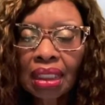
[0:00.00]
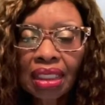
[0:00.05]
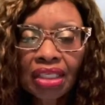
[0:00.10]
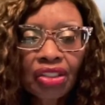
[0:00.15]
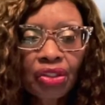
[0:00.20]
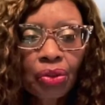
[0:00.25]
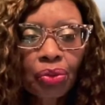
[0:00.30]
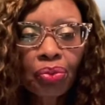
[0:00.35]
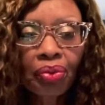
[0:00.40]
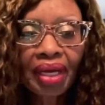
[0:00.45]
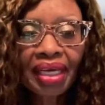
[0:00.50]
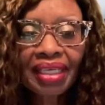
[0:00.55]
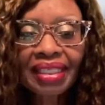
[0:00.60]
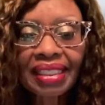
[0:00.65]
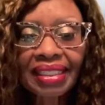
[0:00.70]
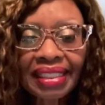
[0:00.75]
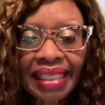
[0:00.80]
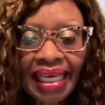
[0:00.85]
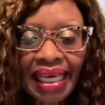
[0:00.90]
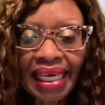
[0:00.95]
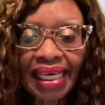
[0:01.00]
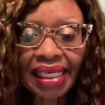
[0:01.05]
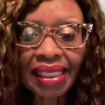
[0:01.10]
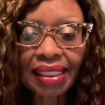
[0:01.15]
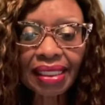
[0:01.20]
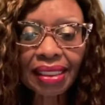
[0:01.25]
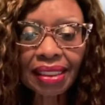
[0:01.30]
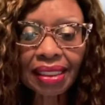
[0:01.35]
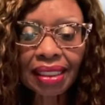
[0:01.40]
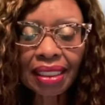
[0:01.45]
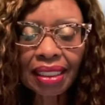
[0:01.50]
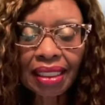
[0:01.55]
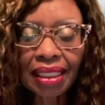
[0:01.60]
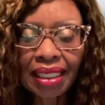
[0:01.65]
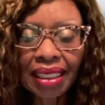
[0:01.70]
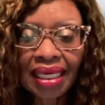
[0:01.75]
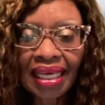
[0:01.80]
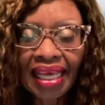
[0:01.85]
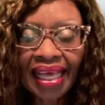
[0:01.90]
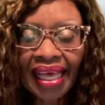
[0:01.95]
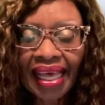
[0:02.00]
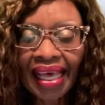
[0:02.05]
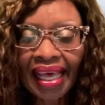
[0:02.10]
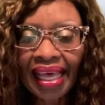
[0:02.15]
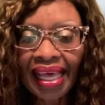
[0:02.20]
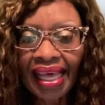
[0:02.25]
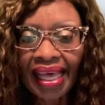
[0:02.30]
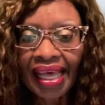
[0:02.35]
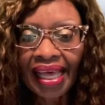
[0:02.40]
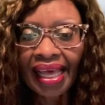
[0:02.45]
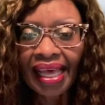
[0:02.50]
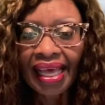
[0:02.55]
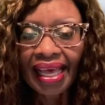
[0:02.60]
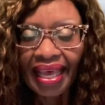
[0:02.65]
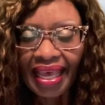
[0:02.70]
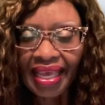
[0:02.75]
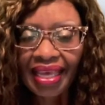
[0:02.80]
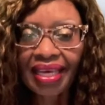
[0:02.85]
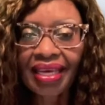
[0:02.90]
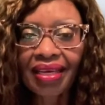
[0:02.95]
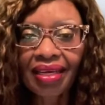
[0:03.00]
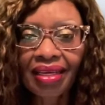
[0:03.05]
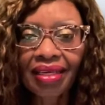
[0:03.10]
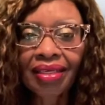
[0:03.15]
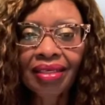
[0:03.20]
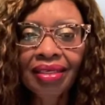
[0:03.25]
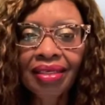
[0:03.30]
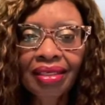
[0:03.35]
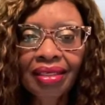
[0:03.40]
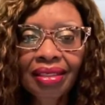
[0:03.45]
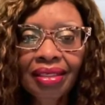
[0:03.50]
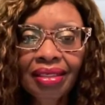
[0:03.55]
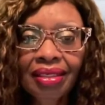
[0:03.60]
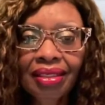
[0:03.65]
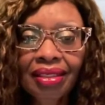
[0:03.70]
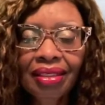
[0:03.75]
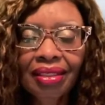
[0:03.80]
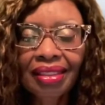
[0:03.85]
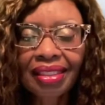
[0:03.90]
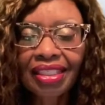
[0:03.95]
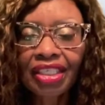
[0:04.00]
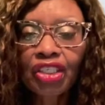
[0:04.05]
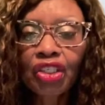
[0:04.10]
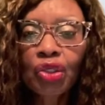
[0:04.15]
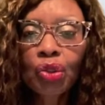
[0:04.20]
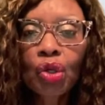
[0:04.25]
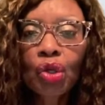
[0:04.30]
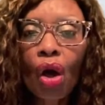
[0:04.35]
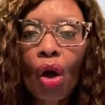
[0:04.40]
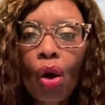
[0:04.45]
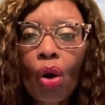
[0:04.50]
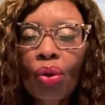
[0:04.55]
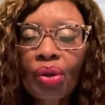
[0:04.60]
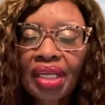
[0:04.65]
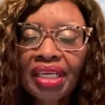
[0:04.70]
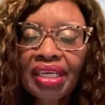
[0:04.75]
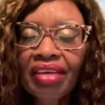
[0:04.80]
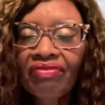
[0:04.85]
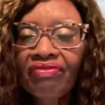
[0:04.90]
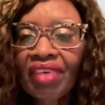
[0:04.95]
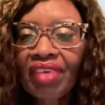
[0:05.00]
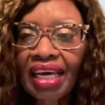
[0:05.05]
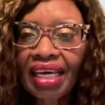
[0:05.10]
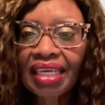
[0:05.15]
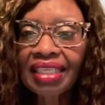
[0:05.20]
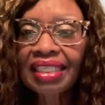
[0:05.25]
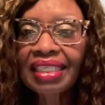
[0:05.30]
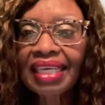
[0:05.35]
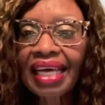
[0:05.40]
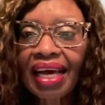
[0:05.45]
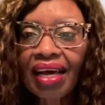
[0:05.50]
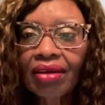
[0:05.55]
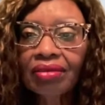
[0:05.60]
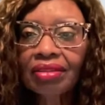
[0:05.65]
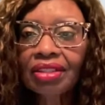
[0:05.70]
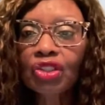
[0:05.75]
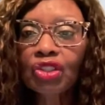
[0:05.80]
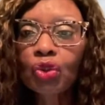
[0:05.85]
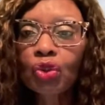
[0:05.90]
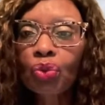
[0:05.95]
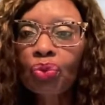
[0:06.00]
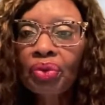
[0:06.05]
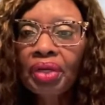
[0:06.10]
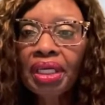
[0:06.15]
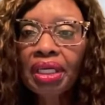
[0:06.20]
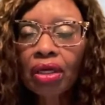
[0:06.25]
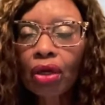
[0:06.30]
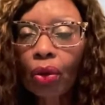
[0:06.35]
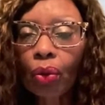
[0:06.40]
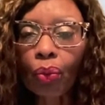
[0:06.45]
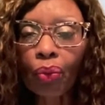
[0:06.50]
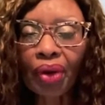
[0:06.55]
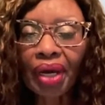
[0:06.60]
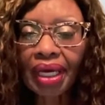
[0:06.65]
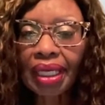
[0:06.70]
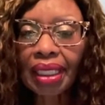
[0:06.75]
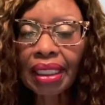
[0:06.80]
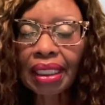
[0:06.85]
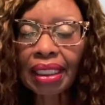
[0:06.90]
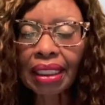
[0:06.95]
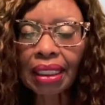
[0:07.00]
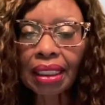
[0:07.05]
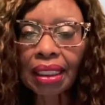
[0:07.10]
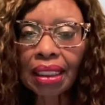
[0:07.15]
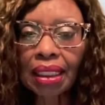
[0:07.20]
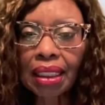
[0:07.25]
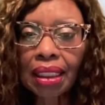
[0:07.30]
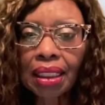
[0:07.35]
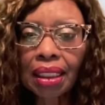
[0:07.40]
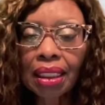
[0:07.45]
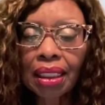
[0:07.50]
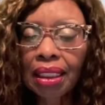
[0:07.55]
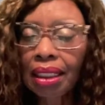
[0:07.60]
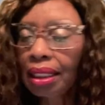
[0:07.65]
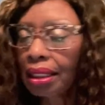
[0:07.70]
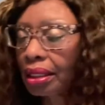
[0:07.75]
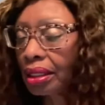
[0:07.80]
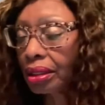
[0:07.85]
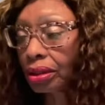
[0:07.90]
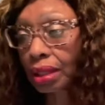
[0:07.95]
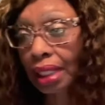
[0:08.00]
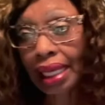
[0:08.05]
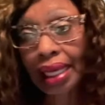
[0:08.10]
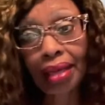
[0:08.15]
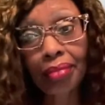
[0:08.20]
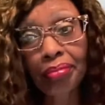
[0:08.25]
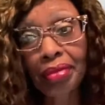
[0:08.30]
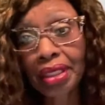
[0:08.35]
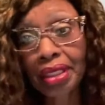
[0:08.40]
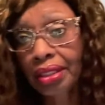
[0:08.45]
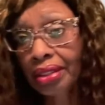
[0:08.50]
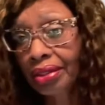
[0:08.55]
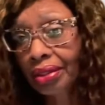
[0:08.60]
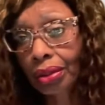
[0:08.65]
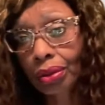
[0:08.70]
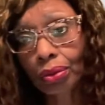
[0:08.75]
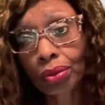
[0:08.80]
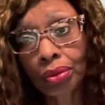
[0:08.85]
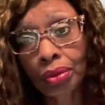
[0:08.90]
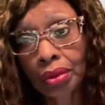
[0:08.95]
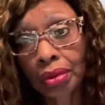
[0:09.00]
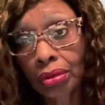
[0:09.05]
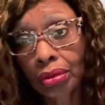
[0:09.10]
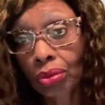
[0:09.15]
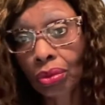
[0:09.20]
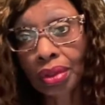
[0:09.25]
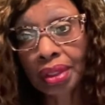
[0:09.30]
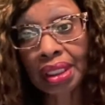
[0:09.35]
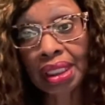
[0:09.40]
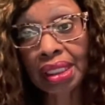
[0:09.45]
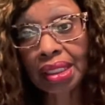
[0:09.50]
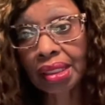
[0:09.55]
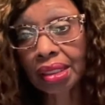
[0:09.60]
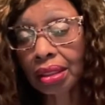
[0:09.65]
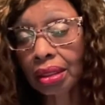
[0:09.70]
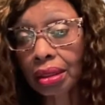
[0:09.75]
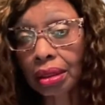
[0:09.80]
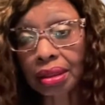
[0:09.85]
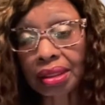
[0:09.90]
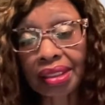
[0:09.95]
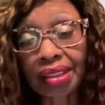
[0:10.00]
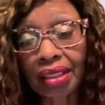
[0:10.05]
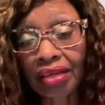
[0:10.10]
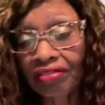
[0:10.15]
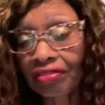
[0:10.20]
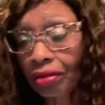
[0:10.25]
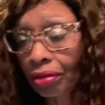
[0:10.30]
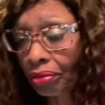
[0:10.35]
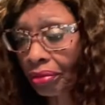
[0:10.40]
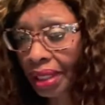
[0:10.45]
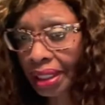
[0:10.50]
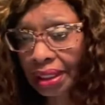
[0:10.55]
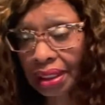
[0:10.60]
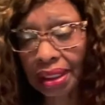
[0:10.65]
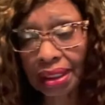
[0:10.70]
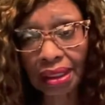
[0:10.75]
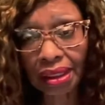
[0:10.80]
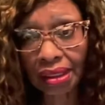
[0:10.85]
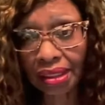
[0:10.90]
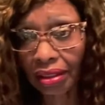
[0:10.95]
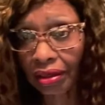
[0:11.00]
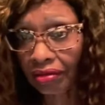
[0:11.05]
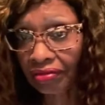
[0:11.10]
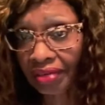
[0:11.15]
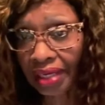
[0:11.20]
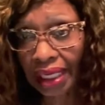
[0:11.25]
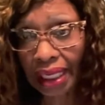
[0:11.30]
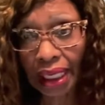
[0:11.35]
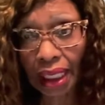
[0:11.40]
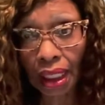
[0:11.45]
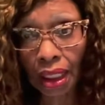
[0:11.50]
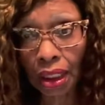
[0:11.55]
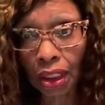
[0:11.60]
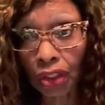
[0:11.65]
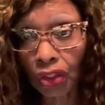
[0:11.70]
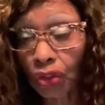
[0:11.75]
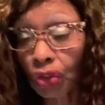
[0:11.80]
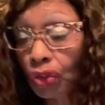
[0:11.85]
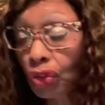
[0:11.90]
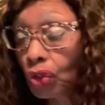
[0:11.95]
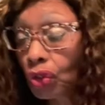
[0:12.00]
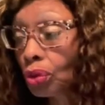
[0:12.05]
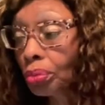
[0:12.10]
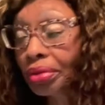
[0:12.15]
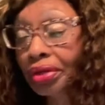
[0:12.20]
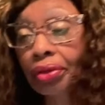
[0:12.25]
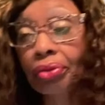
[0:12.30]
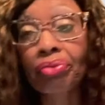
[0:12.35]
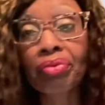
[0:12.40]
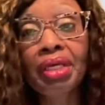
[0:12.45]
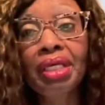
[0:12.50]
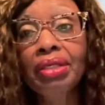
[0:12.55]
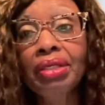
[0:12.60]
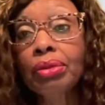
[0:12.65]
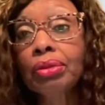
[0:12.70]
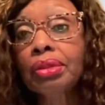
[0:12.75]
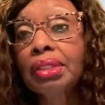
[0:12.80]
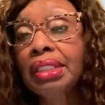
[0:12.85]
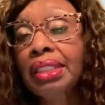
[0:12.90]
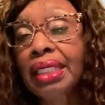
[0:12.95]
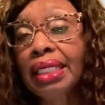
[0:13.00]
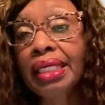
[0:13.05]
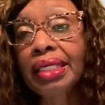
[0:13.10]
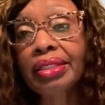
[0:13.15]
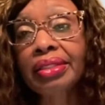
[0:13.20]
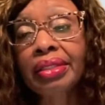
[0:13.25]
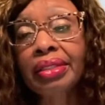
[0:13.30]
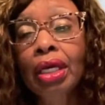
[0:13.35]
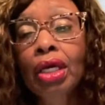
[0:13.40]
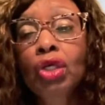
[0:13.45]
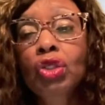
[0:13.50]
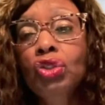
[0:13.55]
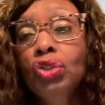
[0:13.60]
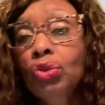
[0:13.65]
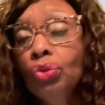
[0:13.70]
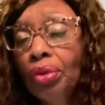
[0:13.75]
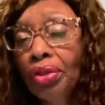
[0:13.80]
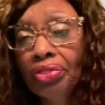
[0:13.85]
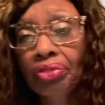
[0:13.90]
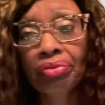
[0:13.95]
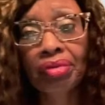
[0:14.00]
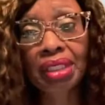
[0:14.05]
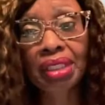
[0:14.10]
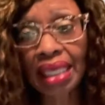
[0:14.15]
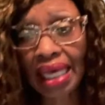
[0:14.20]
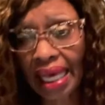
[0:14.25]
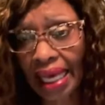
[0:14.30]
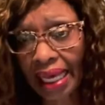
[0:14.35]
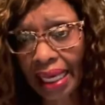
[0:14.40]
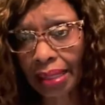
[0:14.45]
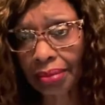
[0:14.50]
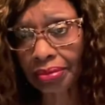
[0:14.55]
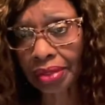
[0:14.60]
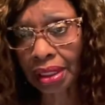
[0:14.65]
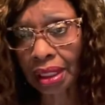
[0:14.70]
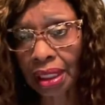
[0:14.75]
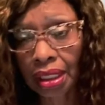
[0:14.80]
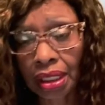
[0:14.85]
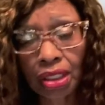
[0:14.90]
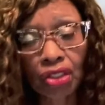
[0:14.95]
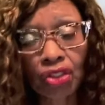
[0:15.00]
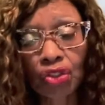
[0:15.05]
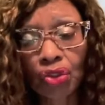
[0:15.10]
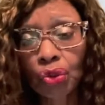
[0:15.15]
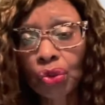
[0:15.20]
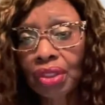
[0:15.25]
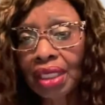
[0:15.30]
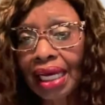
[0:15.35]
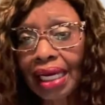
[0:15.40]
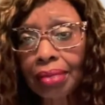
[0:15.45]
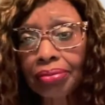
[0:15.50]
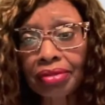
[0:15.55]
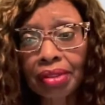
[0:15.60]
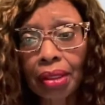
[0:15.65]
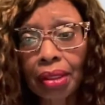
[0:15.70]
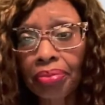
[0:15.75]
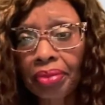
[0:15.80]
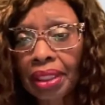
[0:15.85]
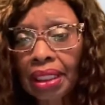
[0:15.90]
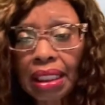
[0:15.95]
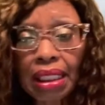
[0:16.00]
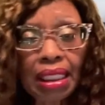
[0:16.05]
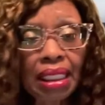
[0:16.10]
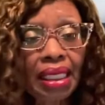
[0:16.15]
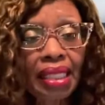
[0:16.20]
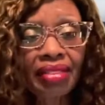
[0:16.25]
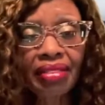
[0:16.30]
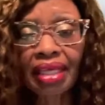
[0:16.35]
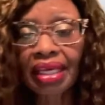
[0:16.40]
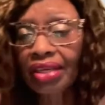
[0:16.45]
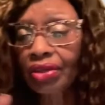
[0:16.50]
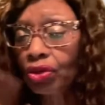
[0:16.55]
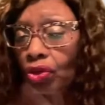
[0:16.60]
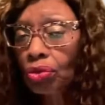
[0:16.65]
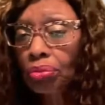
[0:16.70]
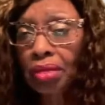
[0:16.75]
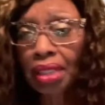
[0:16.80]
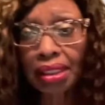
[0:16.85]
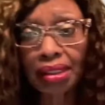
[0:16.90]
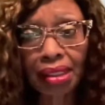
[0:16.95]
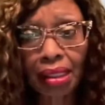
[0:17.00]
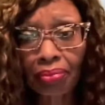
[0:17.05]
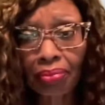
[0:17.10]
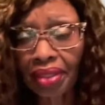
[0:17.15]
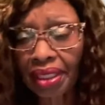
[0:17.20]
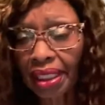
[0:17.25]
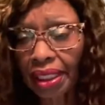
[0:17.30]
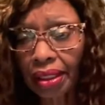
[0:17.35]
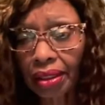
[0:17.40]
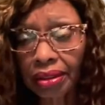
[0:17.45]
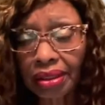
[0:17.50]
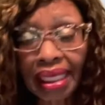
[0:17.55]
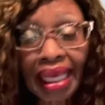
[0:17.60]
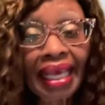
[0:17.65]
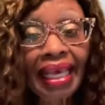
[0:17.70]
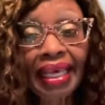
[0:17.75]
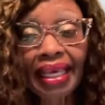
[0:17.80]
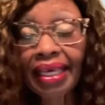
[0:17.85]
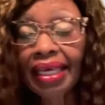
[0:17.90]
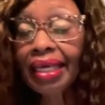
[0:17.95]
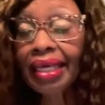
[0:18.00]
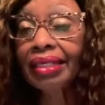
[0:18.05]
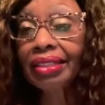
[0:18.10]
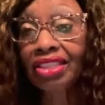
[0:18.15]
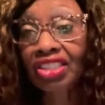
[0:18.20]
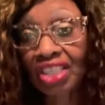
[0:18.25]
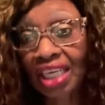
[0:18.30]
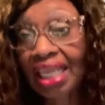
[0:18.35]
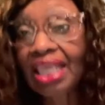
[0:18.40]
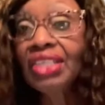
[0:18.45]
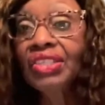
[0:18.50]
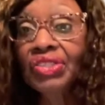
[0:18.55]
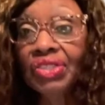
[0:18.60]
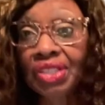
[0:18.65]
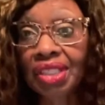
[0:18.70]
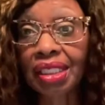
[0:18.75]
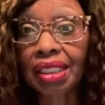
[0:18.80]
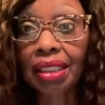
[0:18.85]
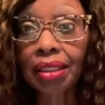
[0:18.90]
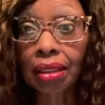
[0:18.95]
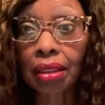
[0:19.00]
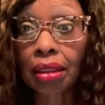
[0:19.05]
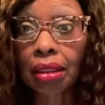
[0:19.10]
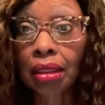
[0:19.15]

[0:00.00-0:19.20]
You read the text, and instead of you calling and finding out, did you read it correctly? Because how many know with this self-correcting stuff now, you better read those texts 2 and 3 times. Because you type something and they think you meant something else, it changes it.